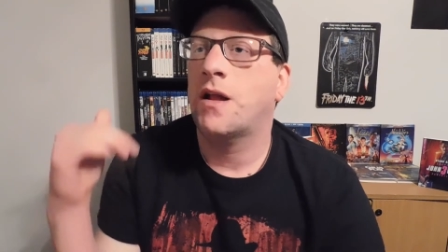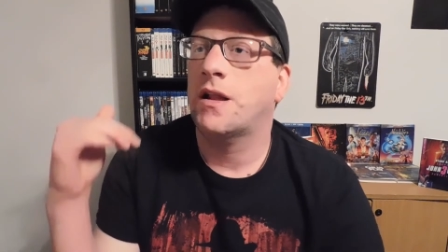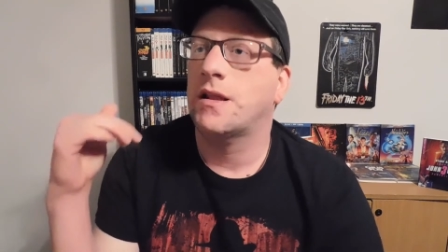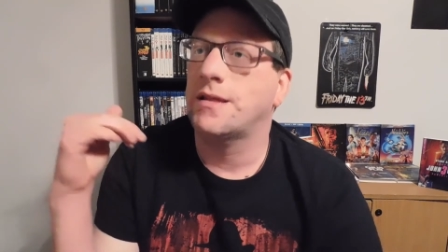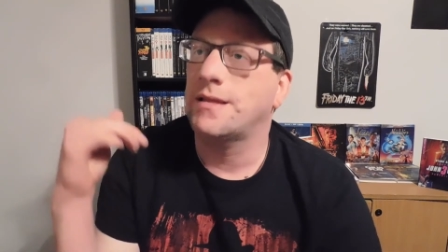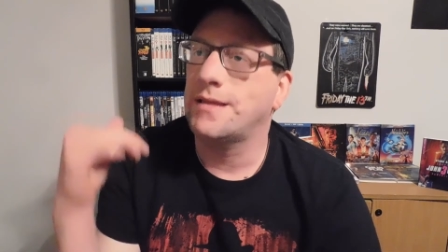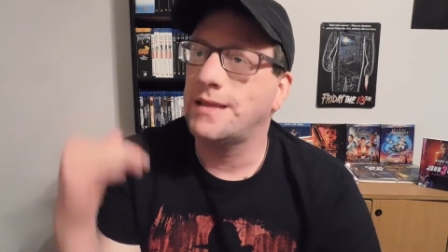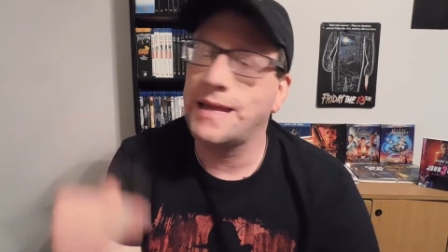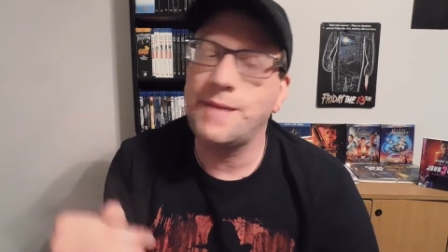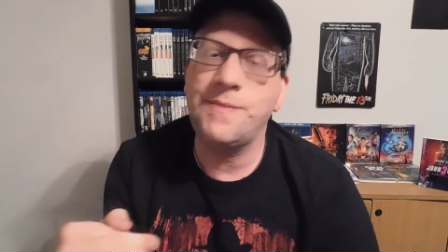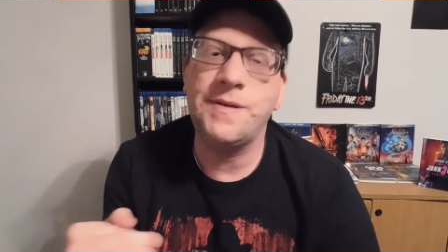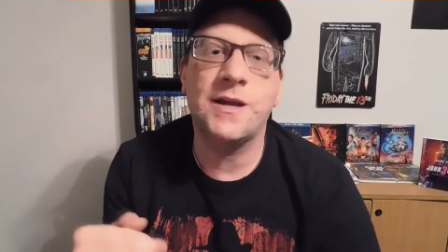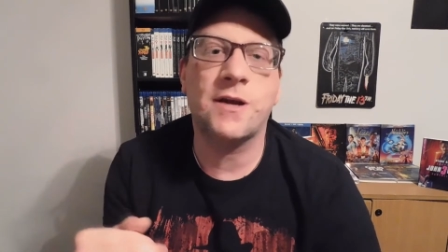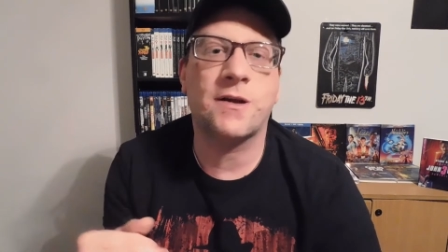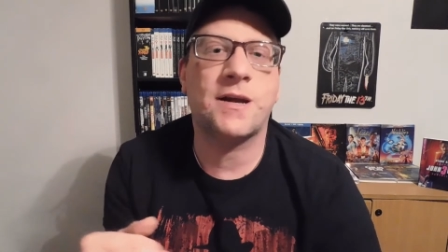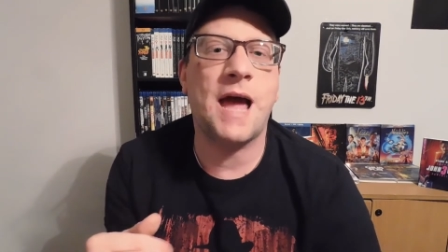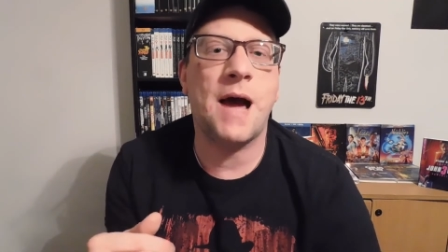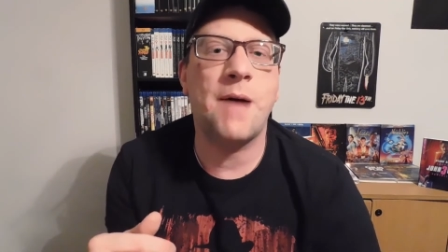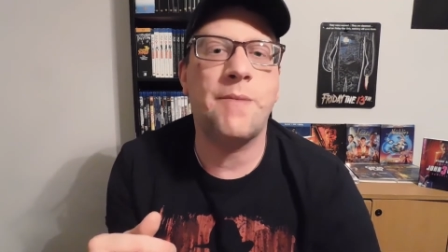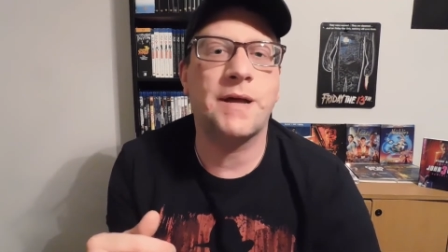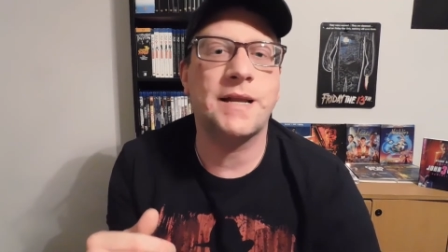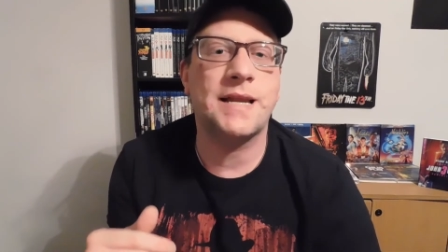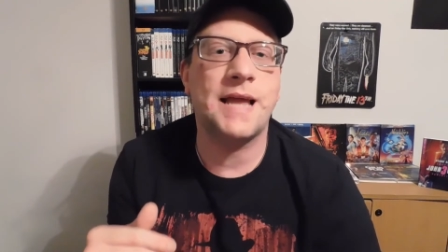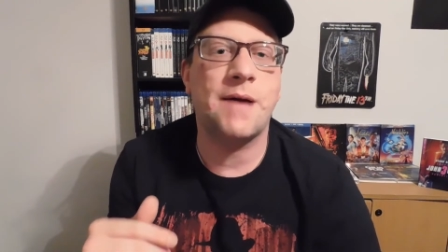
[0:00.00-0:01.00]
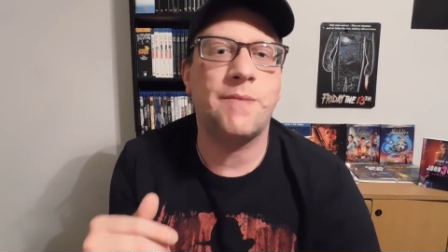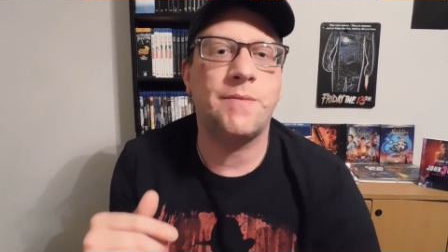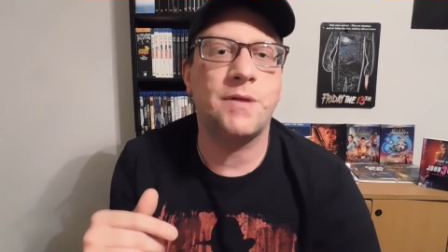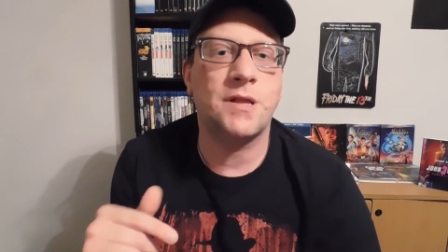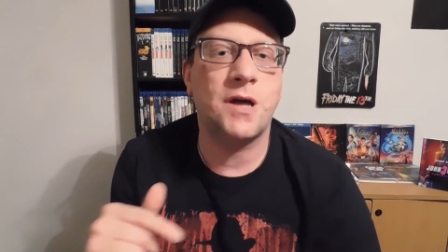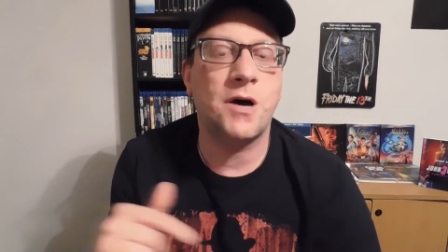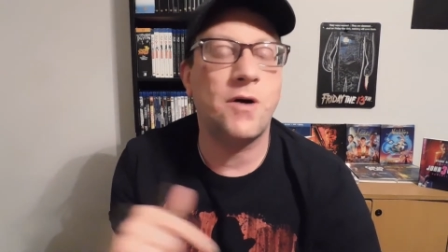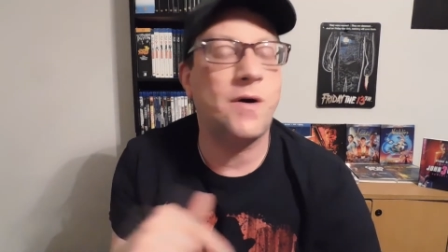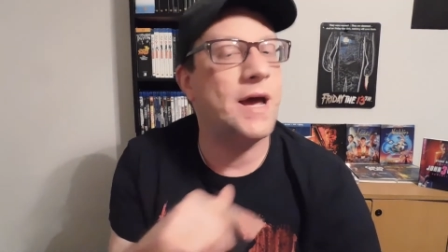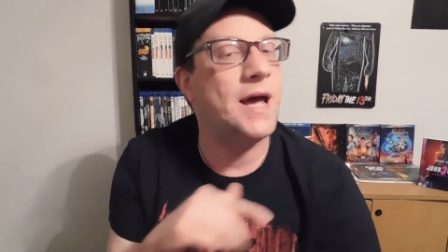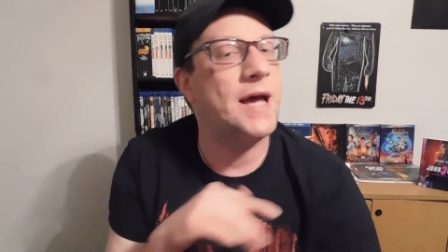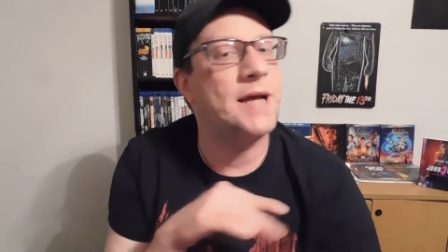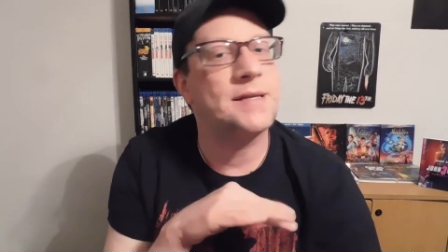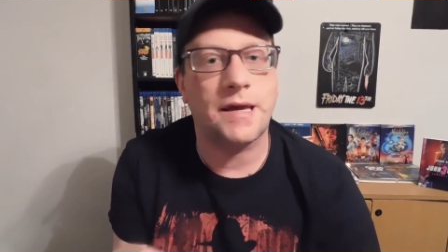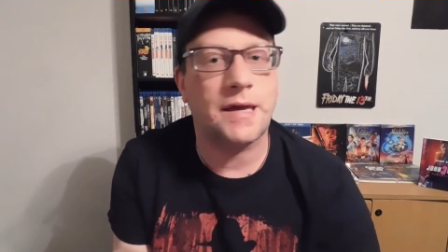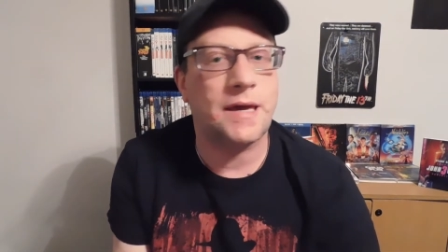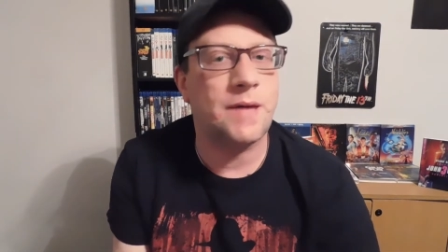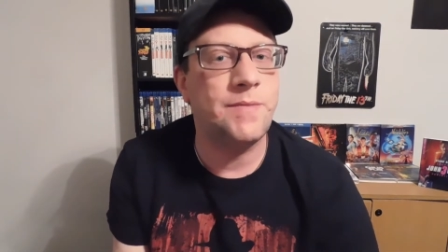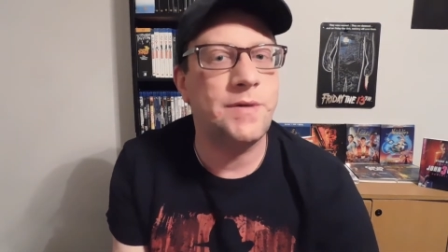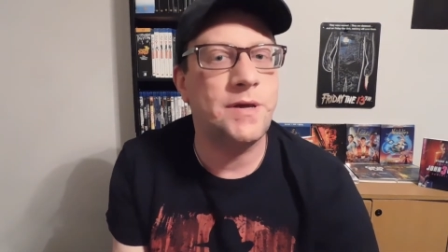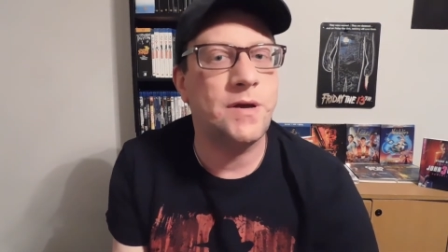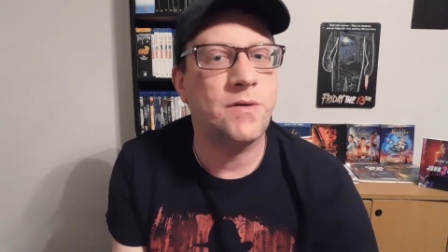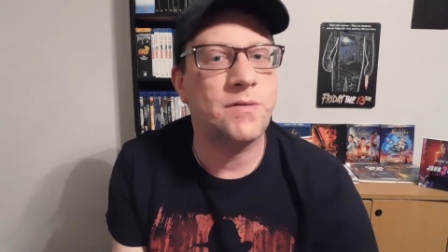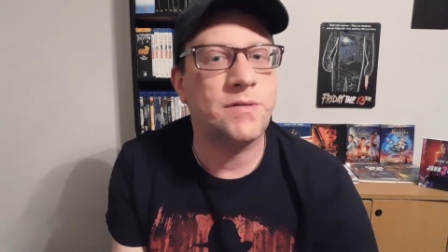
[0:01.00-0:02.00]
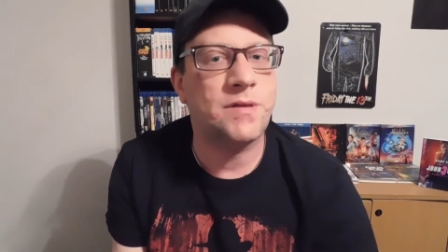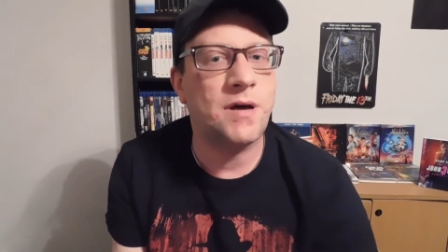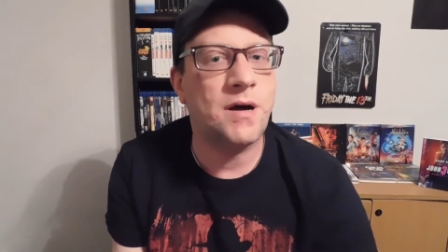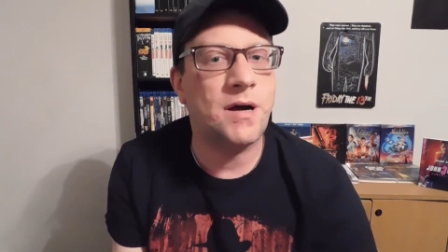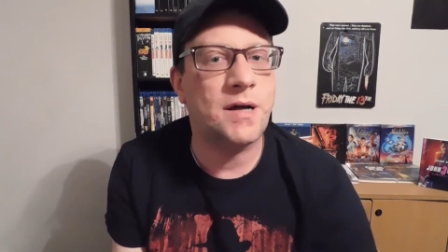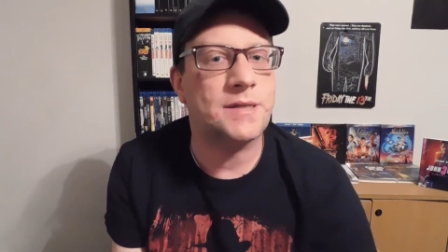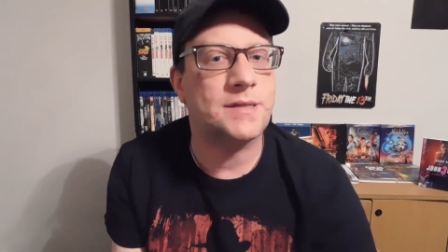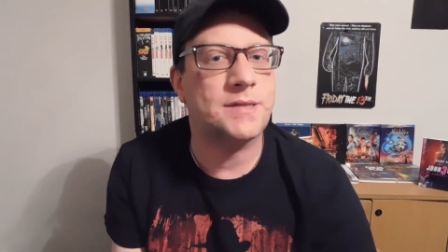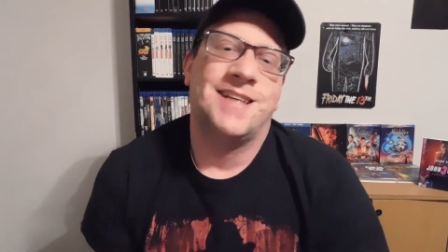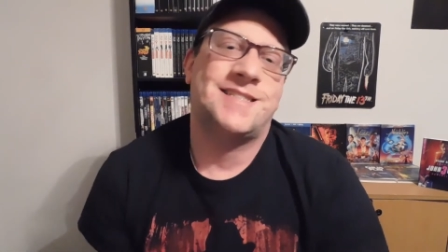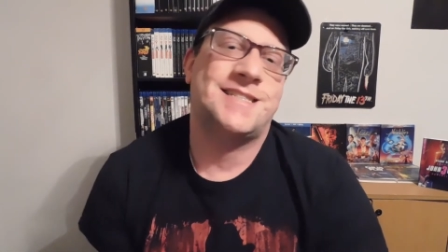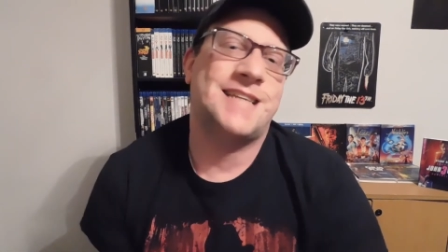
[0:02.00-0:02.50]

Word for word: Leave me your comment down below and give me your thoughts.